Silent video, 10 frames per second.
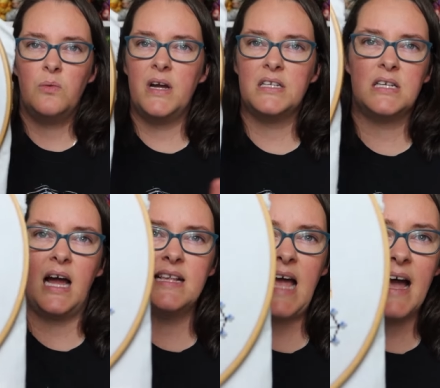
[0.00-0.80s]
which
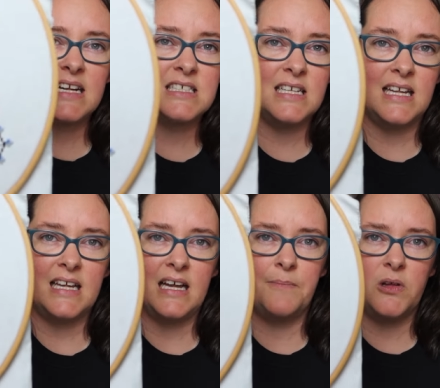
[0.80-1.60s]
is
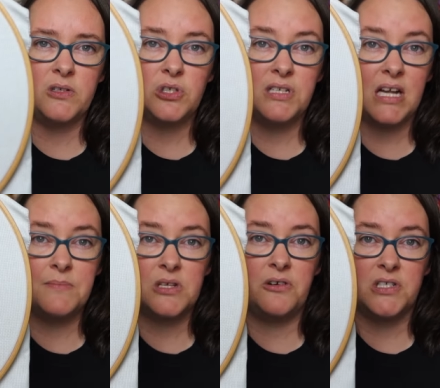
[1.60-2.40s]
actually, I'm not sure it
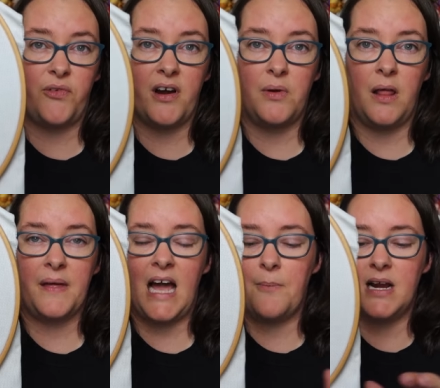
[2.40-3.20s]
comes across very well on
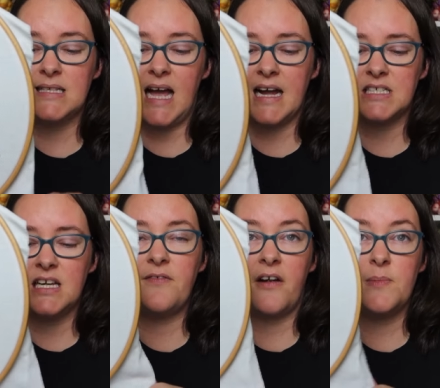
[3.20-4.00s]
the camera, it's
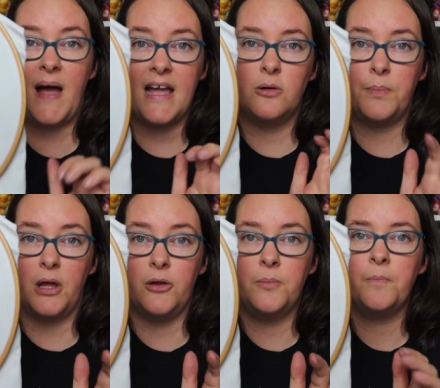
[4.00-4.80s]
actually a very pale
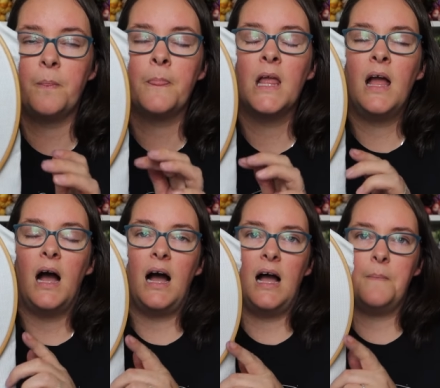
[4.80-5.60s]
blue.
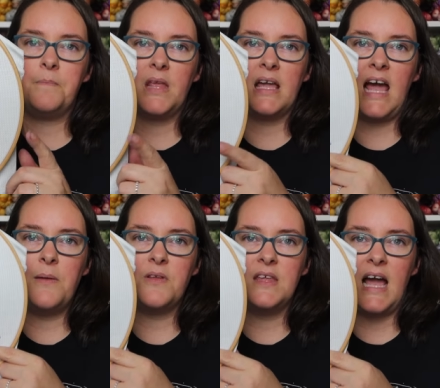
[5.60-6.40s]
It
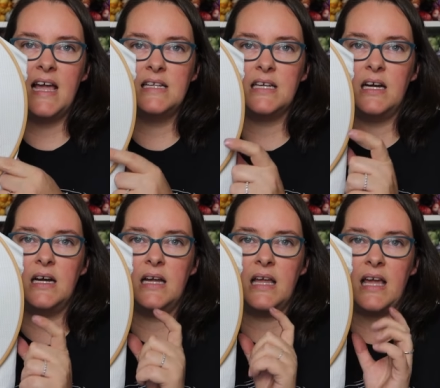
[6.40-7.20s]
came with the
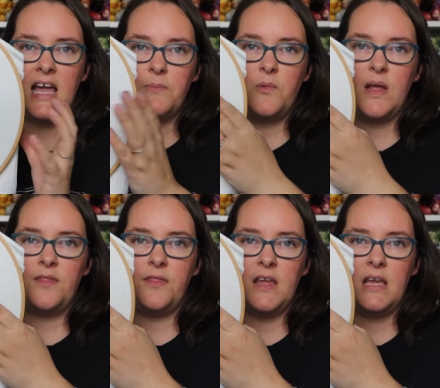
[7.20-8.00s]
Ada, it came
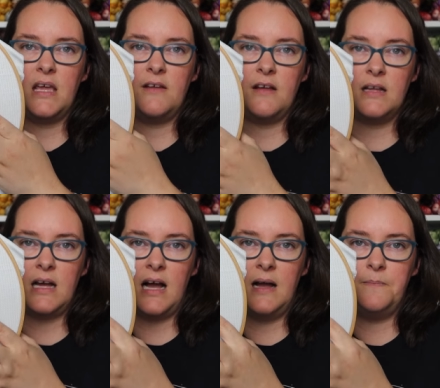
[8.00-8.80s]
with the
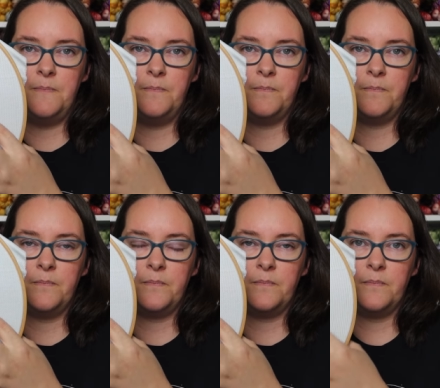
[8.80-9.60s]

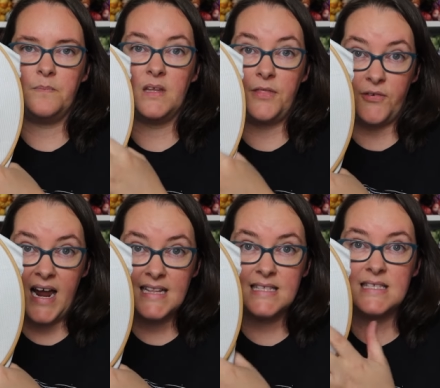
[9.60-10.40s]

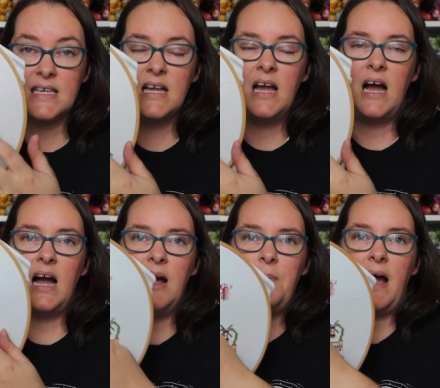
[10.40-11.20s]
threads,
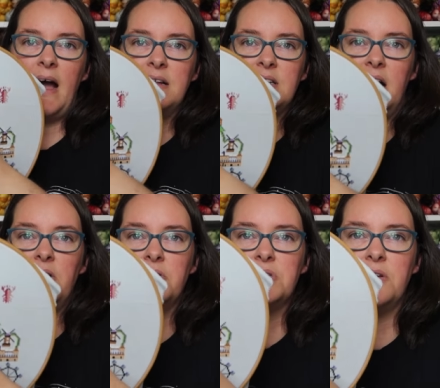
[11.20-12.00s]
and
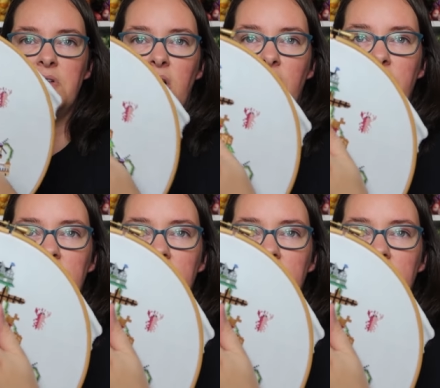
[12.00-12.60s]
I also got the